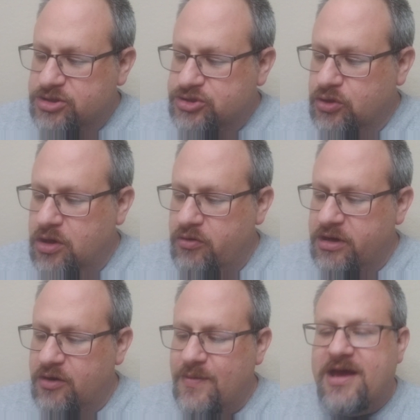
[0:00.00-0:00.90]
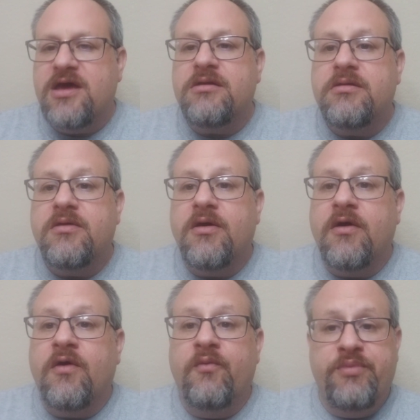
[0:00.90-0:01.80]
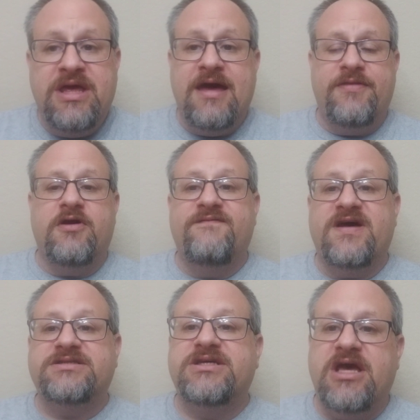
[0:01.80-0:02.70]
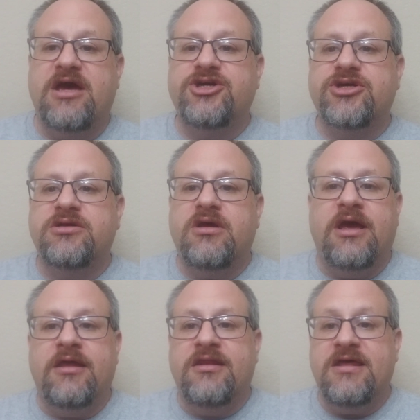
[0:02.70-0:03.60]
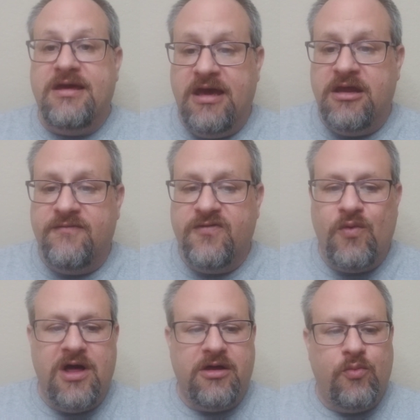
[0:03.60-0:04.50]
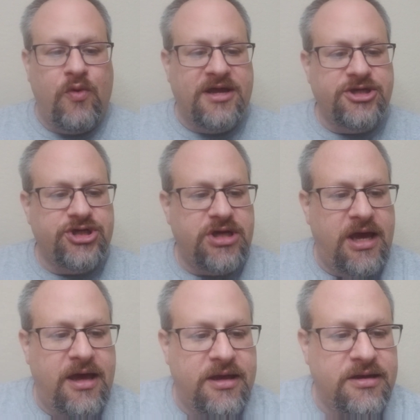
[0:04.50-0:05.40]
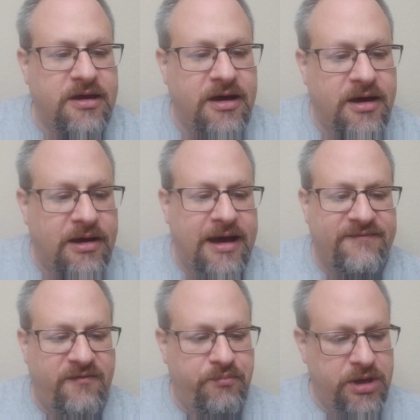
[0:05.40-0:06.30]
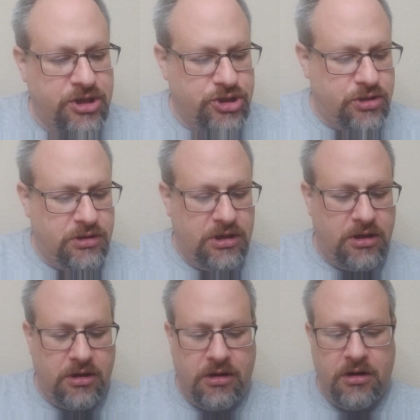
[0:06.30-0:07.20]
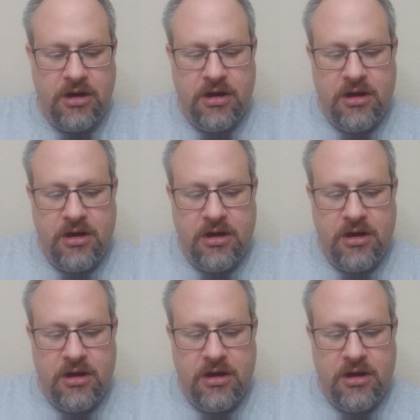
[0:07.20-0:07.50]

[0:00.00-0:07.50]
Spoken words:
Logan and Reagan began their investigation in the Inn of the Welcome Wench, and I have a picture here.